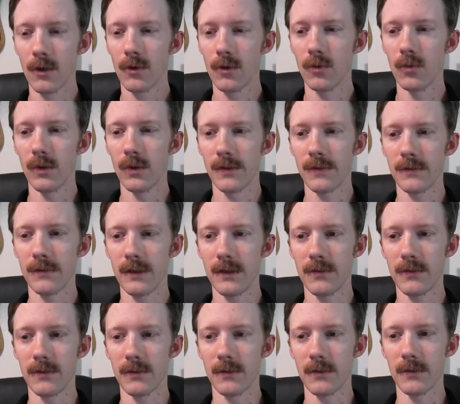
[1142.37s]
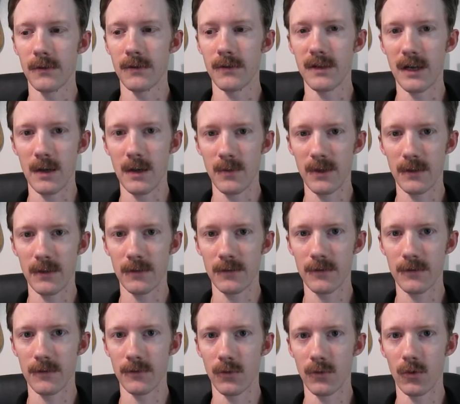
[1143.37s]
with neither
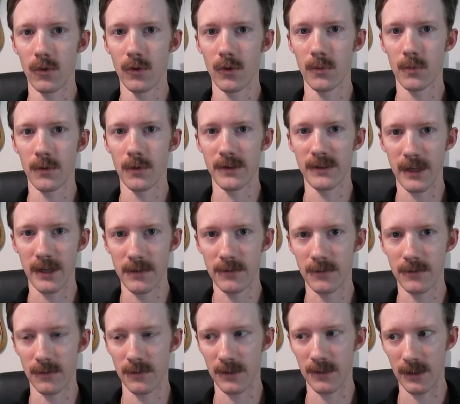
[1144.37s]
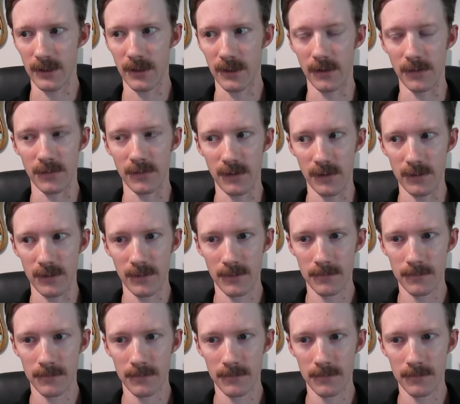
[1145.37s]
dominance nor pretension taking a seat.